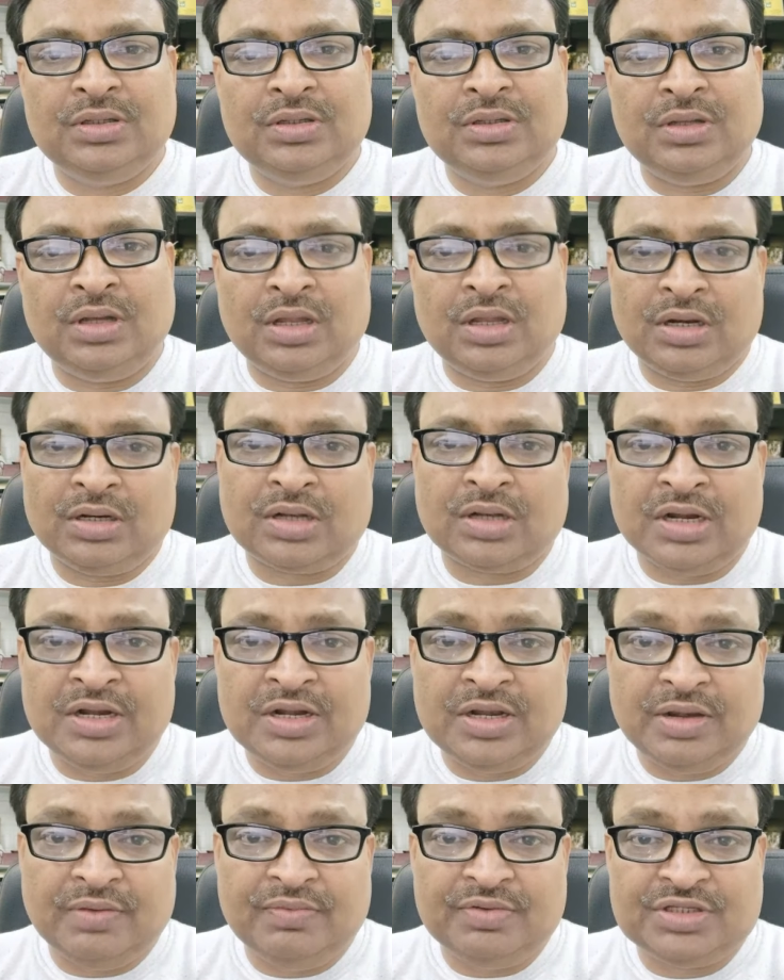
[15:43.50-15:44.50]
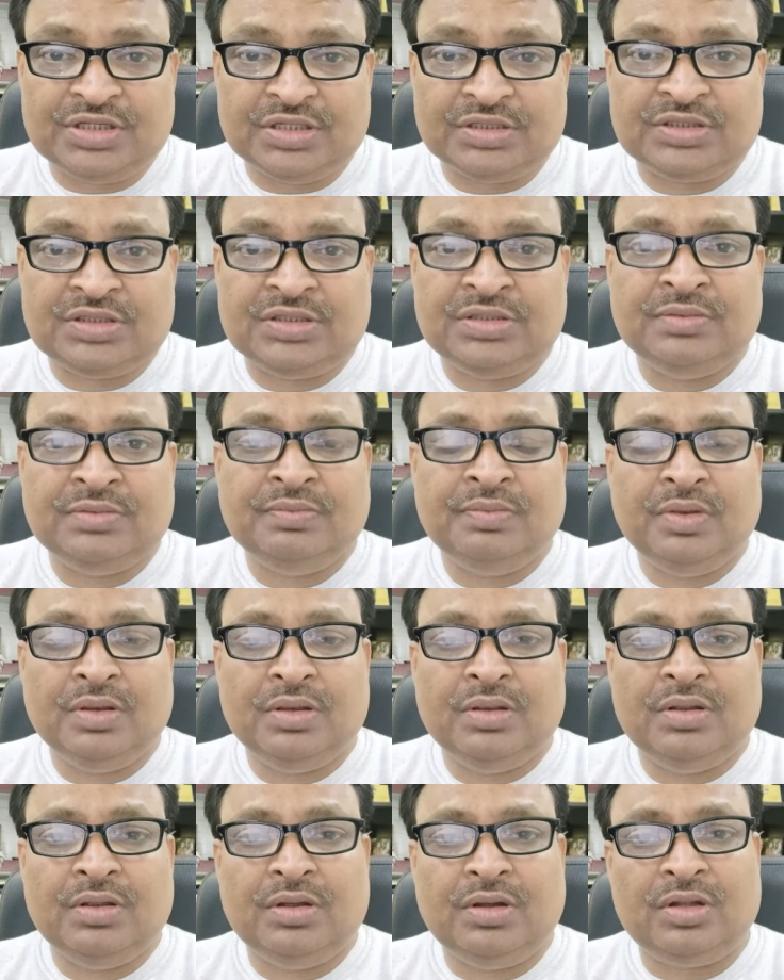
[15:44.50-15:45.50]
or a country which is
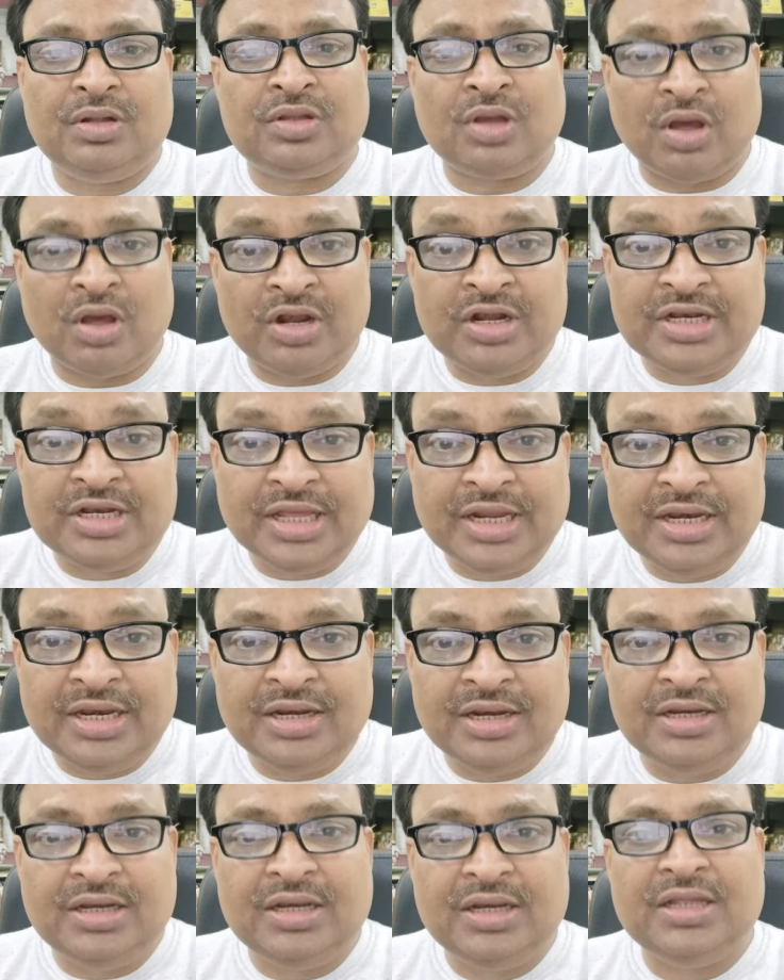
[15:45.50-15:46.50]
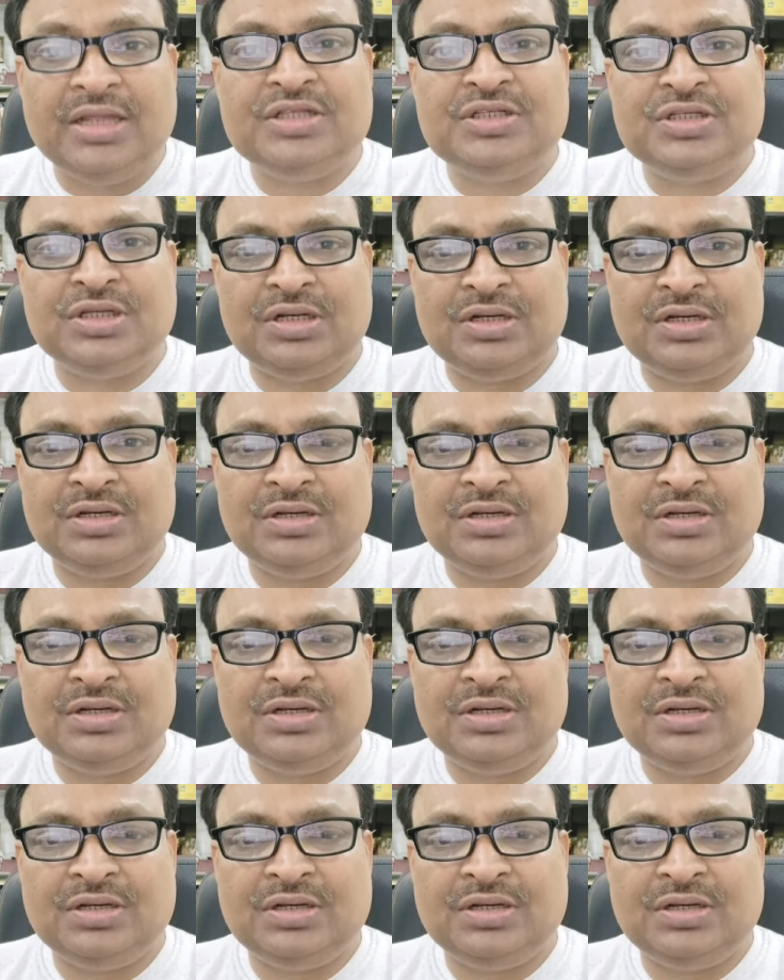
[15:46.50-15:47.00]
authoritarian in nature.